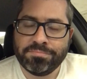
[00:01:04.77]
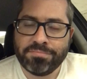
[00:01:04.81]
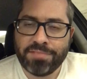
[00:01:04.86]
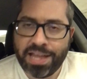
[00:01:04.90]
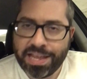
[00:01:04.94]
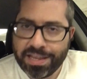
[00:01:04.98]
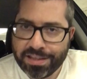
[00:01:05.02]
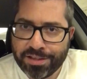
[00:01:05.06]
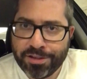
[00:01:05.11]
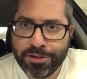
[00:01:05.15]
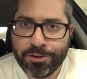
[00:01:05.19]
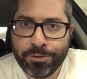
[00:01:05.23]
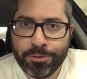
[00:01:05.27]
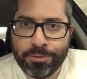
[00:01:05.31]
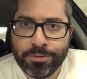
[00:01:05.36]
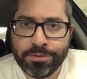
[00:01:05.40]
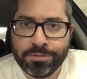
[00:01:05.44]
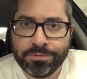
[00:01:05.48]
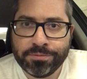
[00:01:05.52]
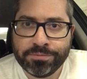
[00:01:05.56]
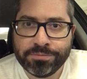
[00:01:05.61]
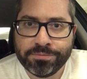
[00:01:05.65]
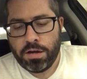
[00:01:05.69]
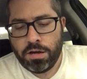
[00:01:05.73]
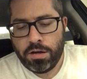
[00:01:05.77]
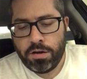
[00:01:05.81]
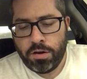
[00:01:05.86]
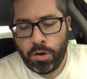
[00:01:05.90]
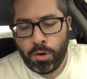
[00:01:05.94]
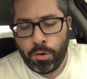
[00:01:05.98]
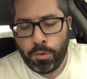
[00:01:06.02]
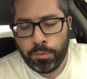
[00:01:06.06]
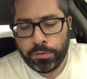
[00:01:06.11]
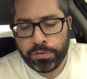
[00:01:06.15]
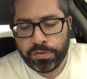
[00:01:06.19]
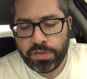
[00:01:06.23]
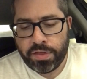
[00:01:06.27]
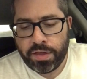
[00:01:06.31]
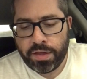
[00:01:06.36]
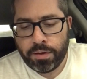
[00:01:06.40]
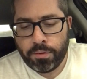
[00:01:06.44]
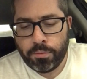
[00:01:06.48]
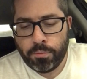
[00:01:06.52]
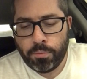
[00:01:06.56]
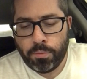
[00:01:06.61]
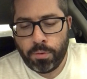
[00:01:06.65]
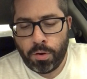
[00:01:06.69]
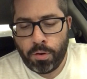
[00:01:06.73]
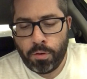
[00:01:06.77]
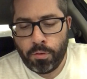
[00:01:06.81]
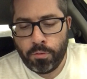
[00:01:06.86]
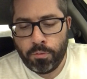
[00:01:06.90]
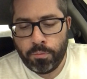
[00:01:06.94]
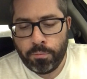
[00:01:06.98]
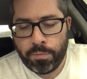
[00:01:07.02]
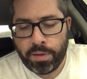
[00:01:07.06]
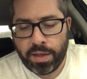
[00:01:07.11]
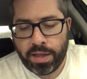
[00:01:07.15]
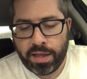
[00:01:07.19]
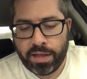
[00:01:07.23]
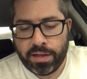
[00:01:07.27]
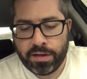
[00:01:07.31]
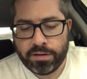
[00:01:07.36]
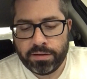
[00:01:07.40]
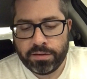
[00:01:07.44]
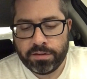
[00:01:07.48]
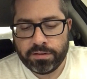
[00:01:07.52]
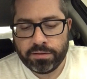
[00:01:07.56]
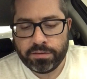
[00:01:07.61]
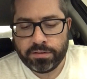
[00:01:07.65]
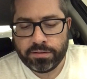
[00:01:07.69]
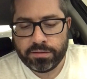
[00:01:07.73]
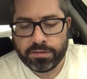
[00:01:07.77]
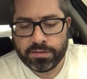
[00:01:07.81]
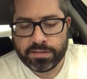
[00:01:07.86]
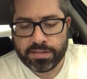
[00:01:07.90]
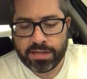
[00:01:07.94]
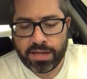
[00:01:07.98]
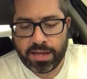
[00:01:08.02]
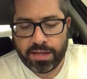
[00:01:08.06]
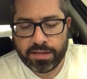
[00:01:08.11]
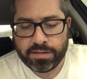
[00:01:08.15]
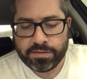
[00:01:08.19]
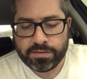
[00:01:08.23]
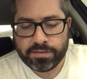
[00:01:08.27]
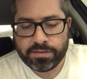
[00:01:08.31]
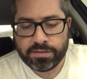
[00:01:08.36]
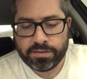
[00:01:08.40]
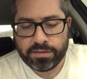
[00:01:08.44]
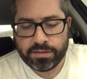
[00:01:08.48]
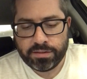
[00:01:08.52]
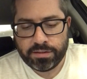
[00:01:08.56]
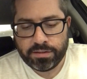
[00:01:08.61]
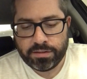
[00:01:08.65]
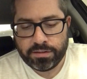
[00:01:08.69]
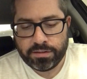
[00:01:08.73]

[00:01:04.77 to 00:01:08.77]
thank you. No Thing Whoa Man says,